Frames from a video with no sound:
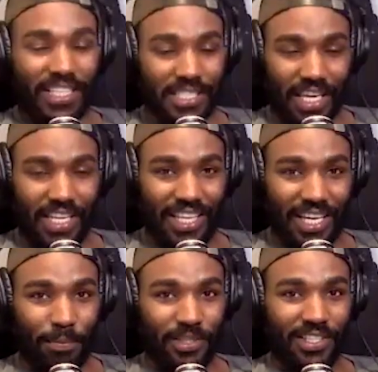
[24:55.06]
could say anything
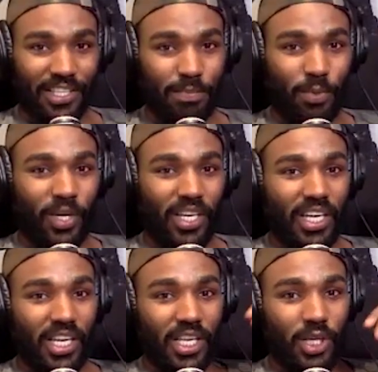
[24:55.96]
up until this point,
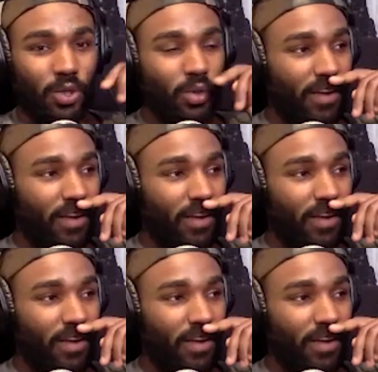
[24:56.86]
you